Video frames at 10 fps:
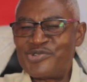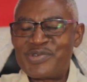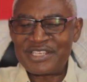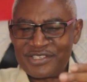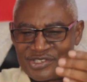you
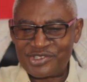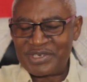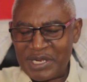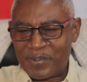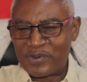
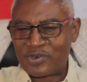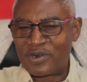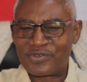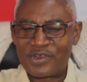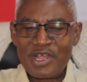institute the
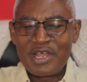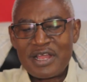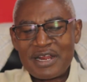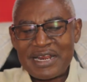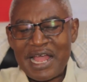protocols.
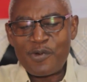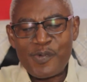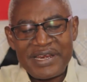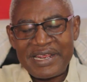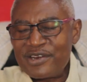Now,
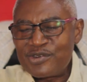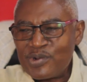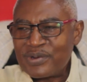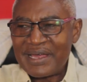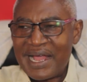we didn't
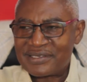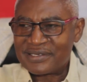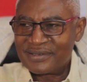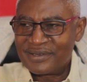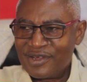do
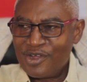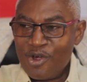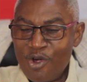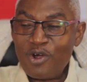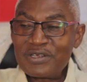that
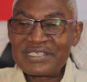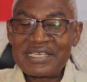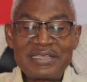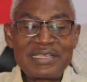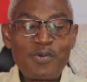
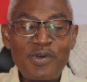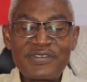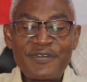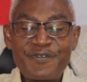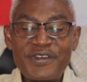until there
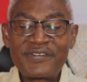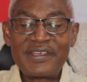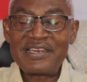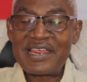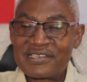was the first
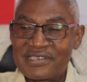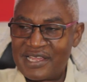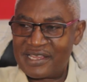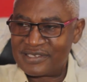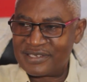index
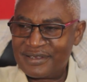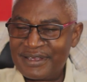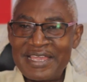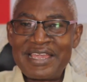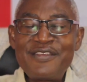case.
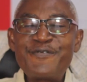In